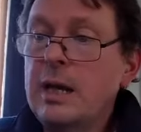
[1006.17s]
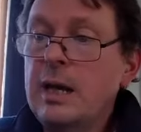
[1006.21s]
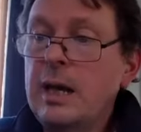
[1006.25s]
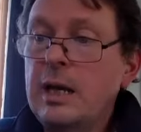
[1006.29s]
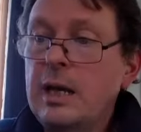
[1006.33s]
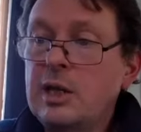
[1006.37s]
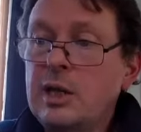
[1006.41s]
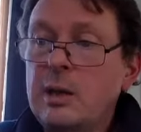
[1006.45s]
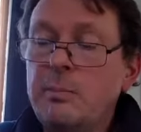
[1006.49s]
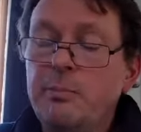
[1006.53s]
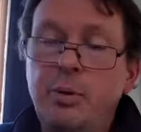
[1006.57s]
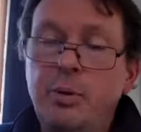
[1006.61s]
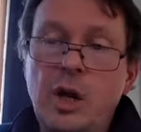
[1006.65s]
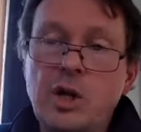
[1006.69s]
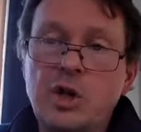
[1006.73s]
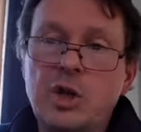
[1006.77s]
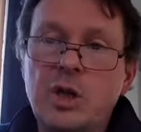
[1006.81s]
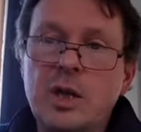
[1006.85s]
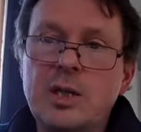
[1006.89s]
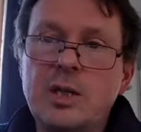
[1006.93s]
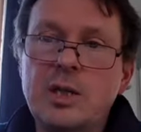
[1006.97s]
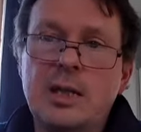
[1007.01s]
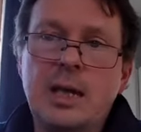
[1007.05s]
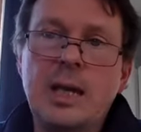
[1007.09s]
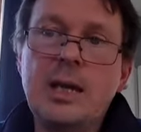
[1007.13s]
It's
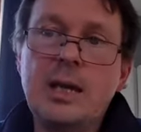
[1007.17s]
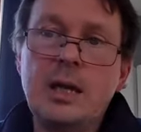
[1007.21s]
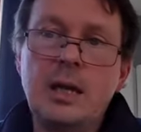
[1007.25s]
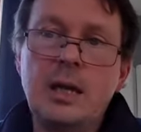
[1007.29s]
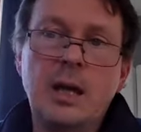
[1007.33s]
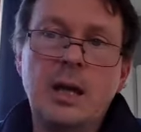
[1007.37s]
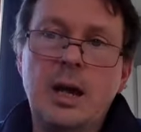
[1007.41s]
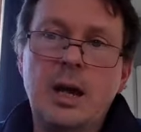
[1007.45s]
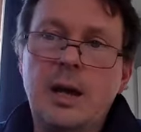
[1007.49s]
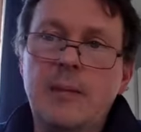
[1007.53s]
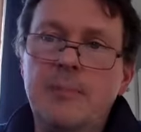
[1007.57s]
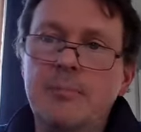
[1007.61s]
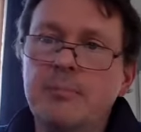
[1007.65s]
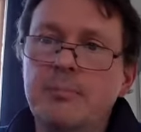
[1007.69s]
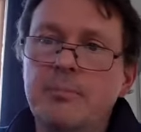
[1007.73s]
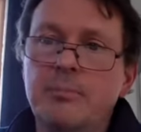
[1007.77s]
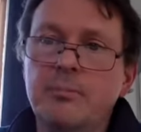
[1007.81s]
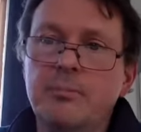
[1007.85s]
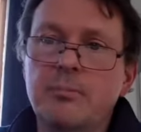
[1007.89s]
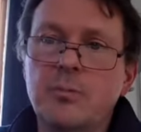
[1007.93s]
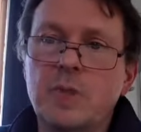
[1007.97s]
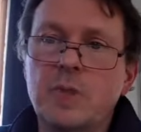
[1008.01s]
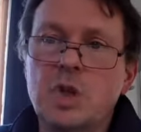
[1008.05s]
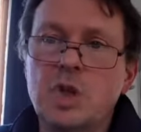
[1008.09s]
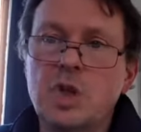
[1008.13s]
impressionistic.
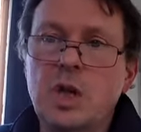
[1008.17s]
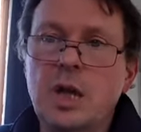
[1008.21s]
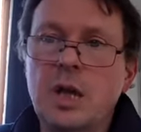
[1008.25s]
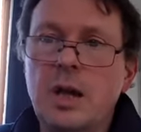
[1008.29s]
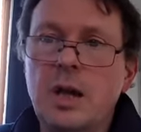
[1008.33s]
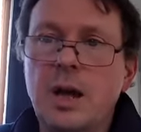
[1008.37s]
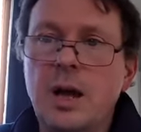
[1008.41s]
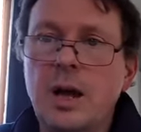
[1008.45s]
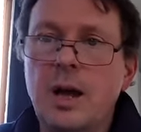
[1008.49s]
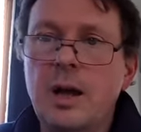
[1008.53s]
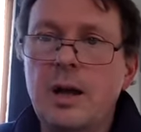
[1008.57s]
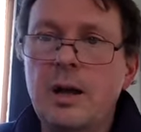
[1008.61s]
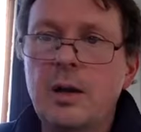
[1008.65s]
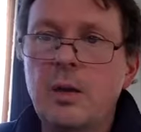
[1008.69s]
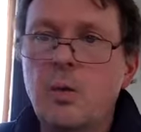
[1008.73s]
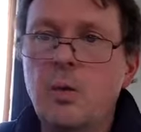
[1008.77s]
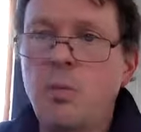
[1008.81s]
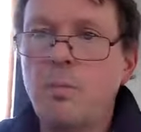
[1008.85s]
The sheer